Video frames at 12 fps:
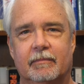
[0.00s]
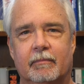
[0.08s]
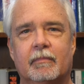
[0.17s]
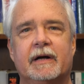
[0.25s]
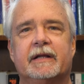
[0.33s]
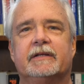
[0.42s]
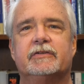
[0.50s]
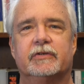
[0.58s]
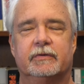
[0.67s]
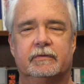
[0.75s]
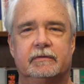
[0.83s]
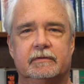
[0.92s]
money
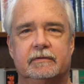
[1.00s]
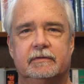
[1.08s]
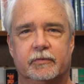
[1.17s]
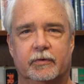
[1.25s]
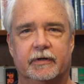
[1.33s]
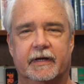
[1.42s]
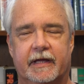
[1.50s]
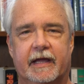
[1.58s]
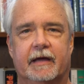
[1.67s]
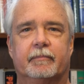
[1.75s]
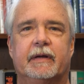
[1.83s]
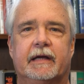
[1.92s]
to during a
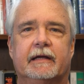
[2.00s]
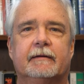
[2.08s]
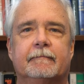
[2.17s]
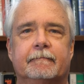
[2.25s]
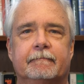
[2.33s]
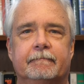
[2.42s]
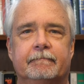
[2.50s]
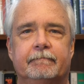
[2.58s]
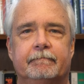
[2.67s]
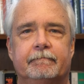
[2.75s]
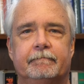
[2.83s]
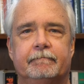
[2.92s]
campaign.
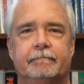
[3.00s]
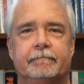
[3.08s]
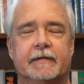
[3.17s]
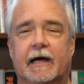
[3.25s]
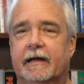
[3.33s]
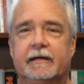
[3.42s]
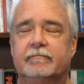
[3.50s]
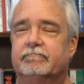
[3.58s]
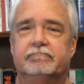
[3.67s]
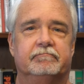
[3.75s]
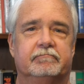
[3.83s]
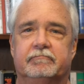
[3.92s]
I
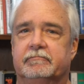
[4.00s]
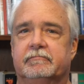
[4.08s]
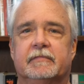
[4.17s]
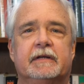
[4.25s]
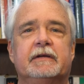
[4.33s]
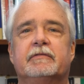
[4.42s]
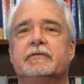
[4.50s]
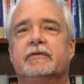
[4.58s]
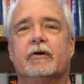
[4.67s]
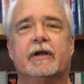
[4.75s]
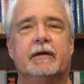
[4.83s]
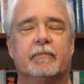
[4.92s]
didn't, I didn't even
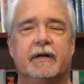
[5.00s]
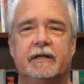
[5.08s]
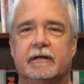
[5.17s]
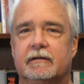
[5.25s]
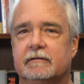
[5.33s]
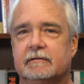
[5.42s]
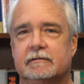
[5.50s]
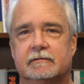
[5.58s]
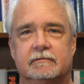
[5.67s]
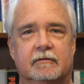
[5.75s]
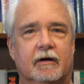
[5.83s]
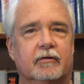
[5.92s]
donate money to
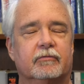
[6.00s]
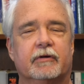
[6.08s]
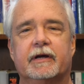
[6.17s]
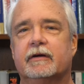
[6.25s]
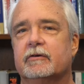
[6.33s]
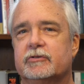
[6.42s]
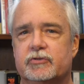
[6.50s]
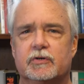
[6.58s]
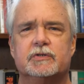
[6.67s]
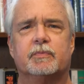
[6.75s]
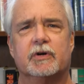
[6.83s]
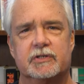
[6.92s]
Ronald Reagan or
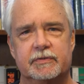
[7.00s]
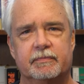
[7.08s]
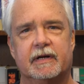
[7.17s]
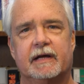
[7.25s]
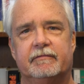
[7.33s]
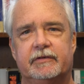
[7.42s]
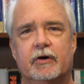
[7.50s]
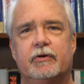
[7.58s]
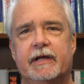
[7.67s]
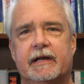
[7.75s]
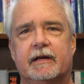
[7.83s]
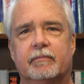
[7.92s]
George Bush, but I've
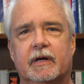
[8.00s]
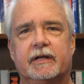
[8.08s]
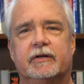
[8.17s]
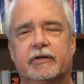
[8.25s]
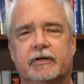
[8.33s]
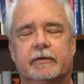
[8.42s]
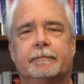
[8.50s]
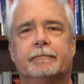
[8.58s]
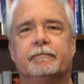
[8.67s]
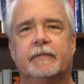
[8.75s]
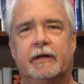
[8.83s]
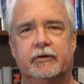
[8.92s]
donated money to you
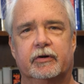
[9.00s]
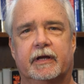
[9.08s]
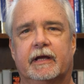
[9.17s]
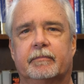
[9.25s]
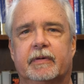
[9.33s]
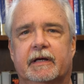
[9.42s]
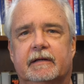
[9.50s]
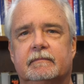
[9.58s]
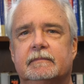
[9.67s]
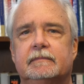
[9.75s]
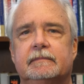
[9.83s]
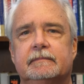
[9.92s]
and your campaign.
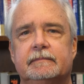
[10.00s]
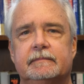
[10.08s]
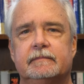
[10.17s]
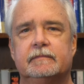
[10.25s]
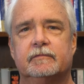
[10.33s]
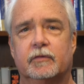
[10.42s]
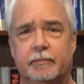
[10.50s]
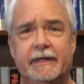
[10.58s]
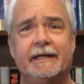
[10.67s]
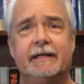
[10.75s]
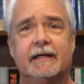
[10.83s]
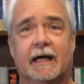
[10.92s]
For
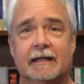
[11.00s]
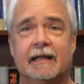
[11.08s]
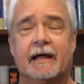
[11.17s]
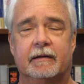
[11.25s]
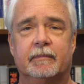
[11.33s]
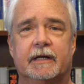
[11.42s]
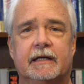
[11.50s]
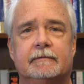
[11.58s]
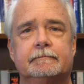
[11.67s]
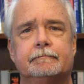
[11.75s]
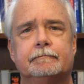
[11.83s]
me, a lot of money.